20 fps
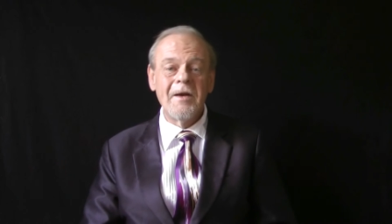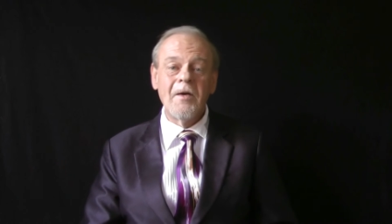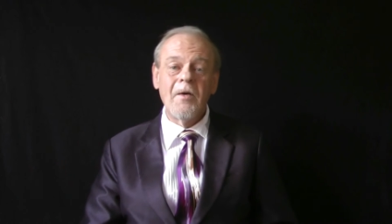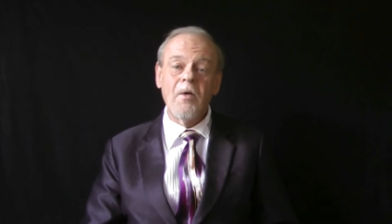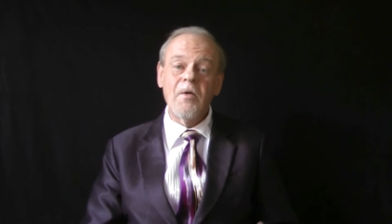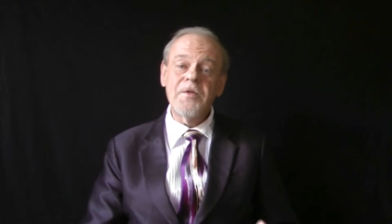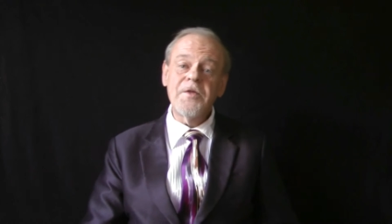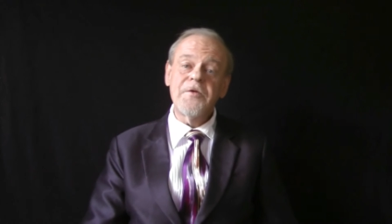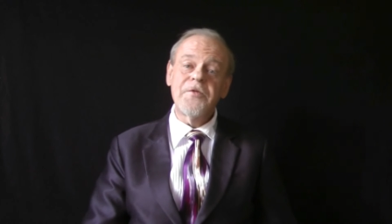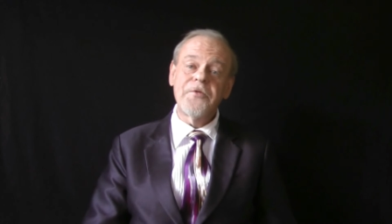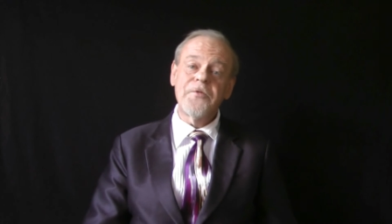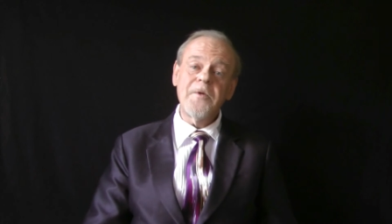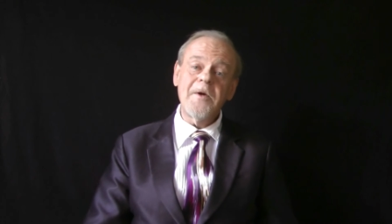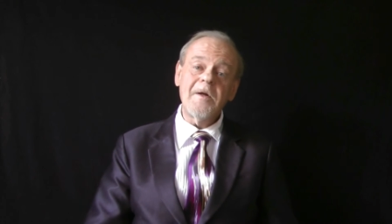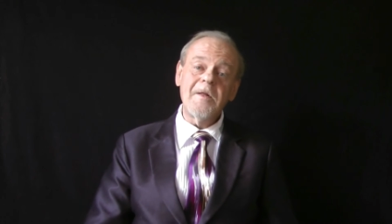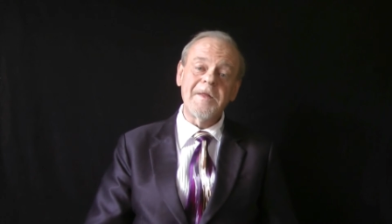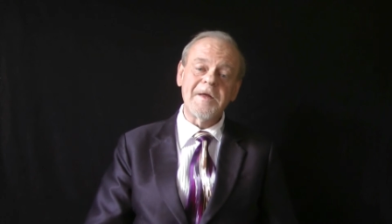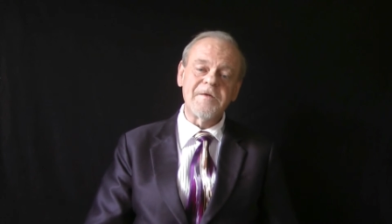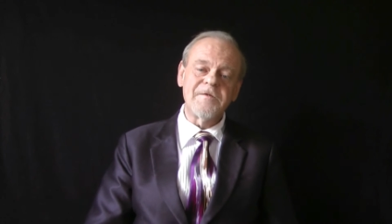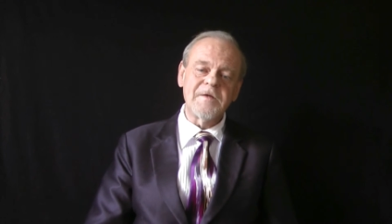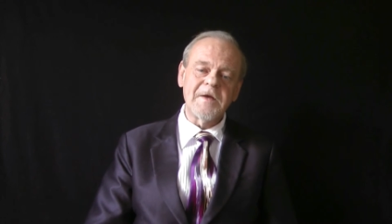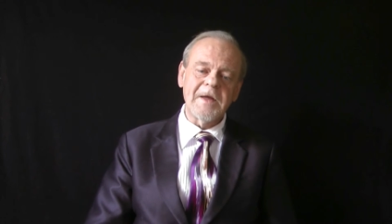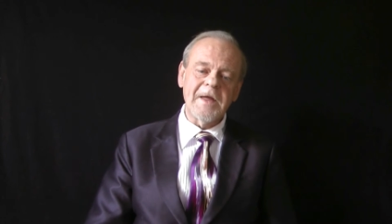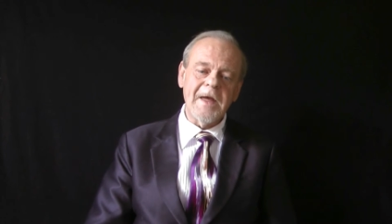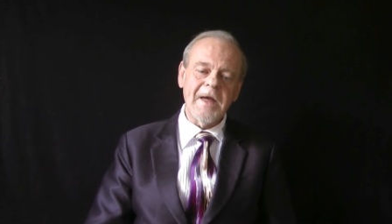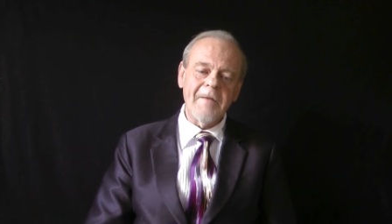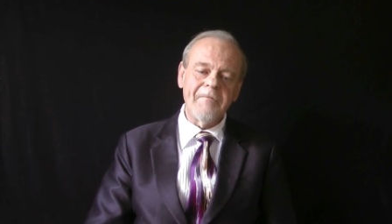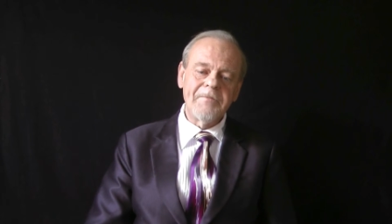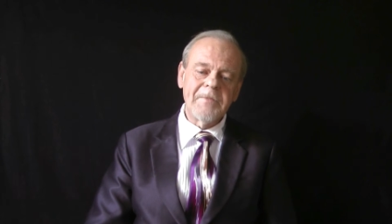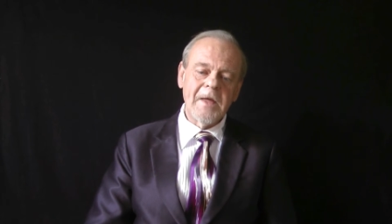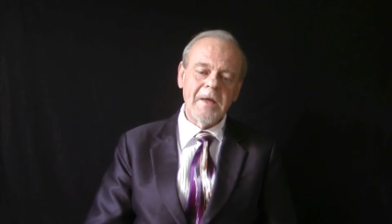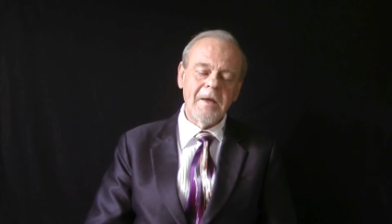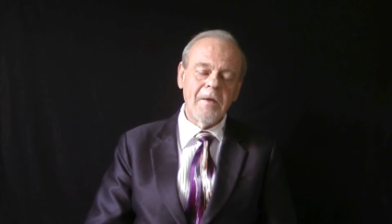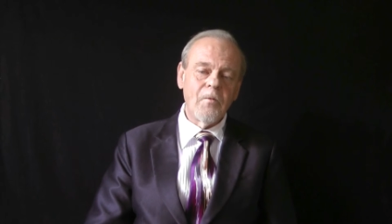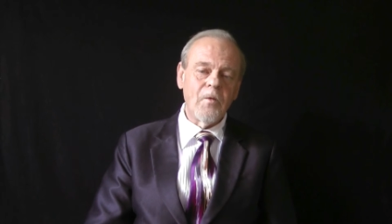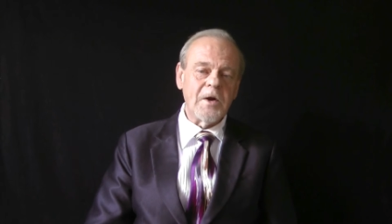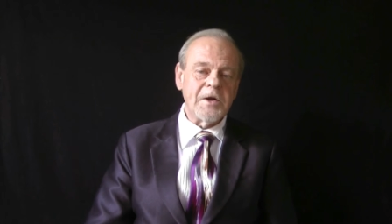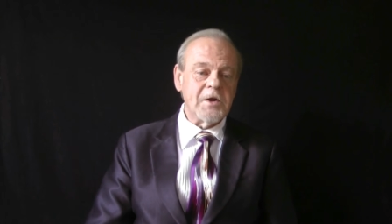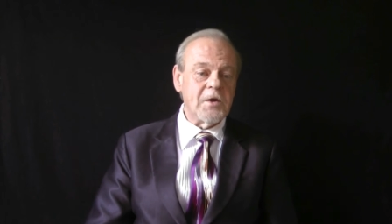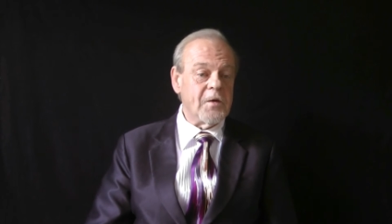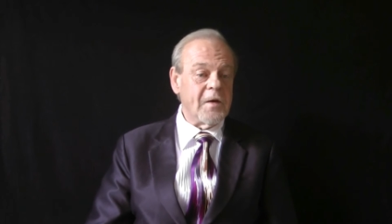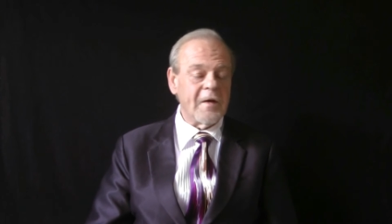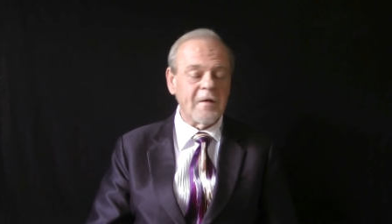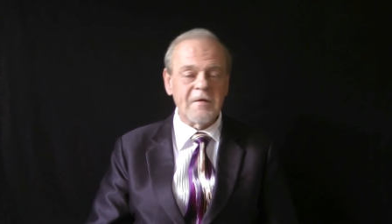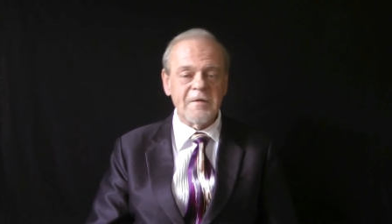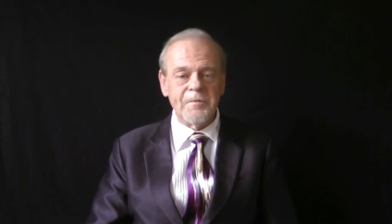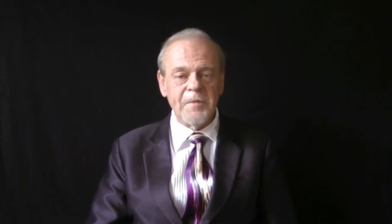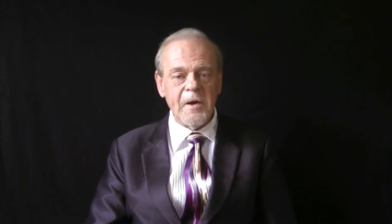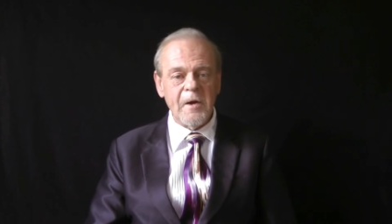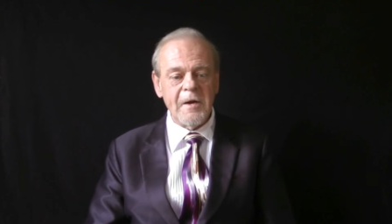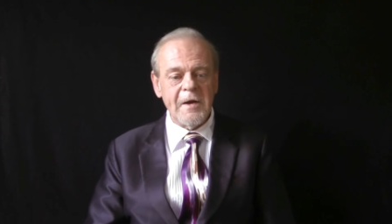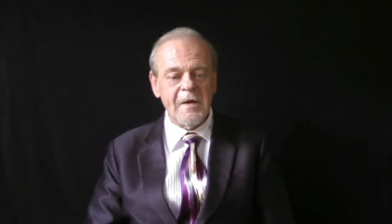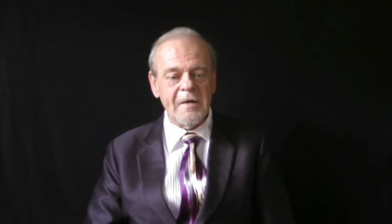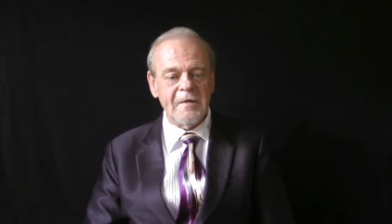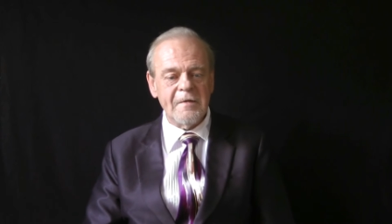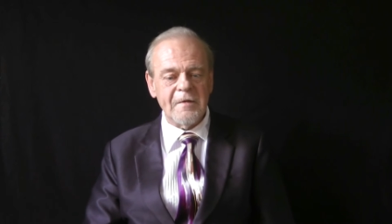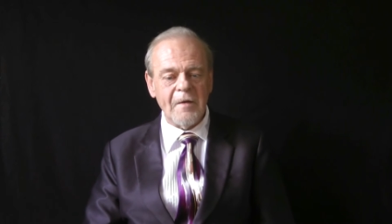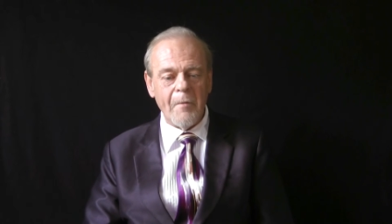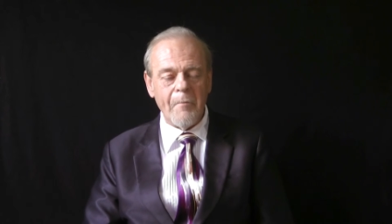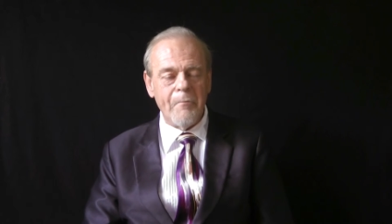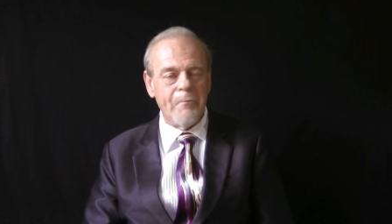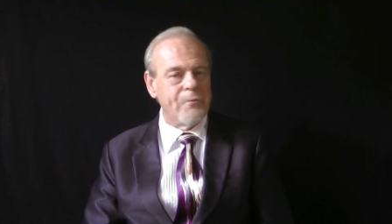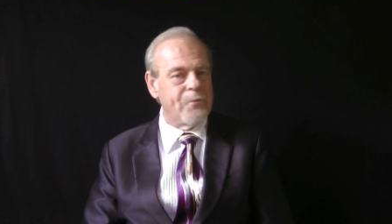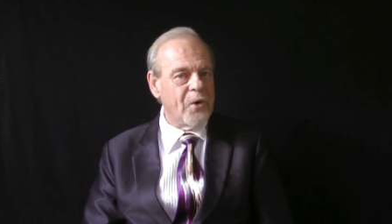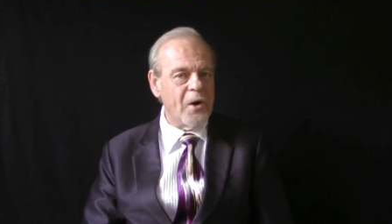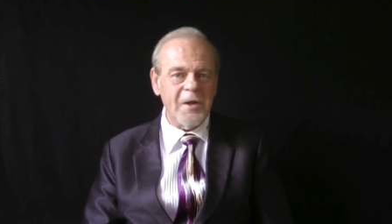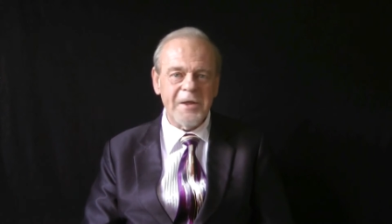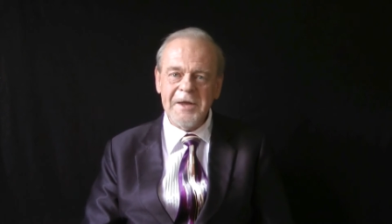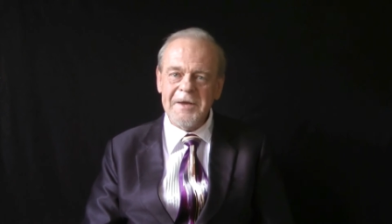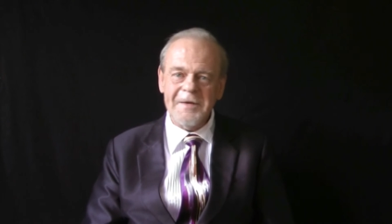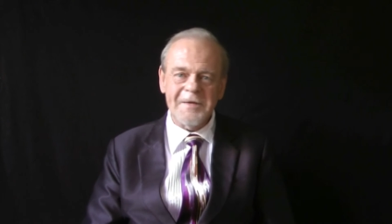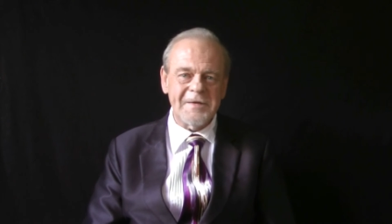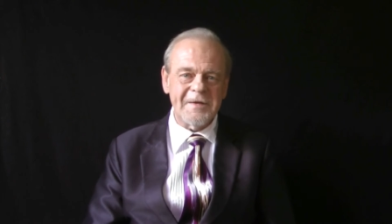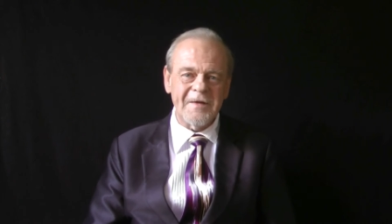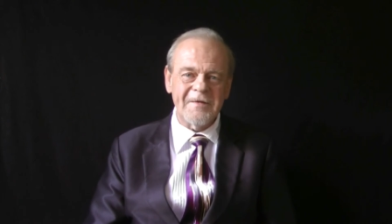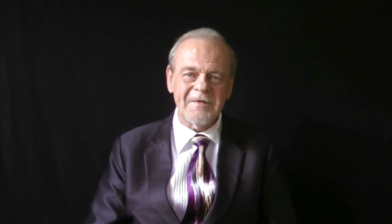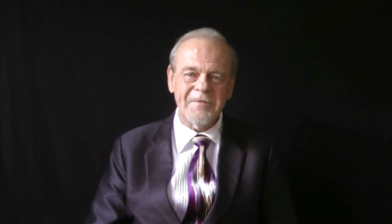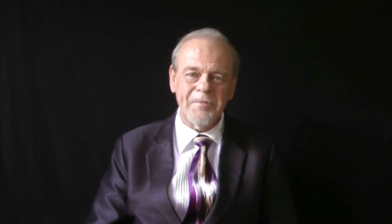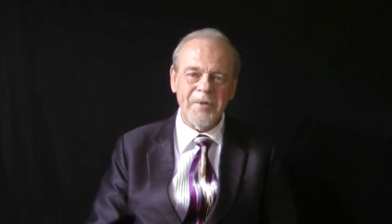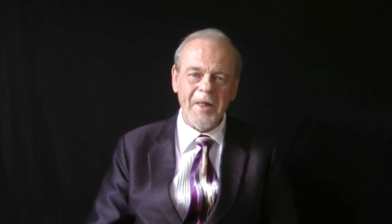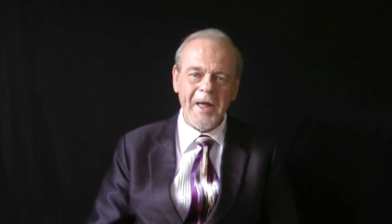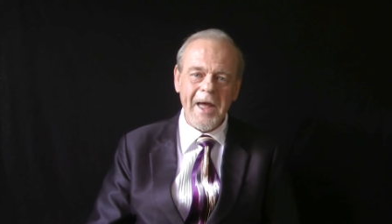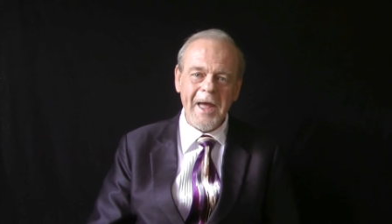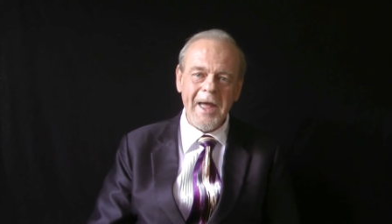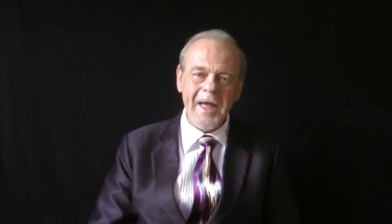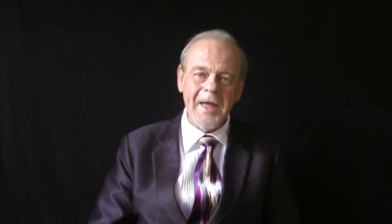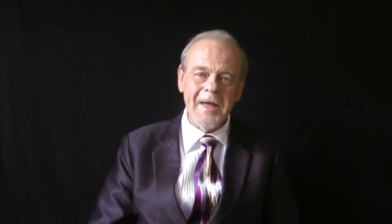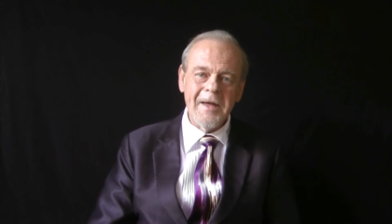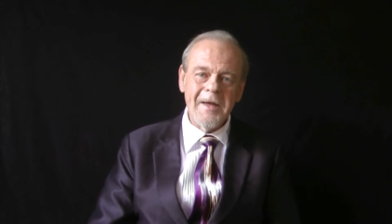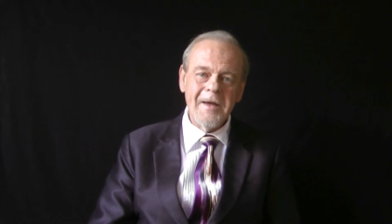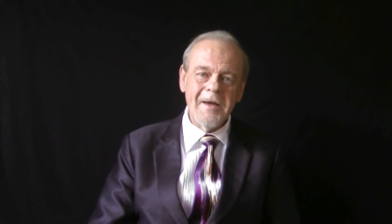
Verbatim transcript: or the thrill that you get when you experience a brilliant display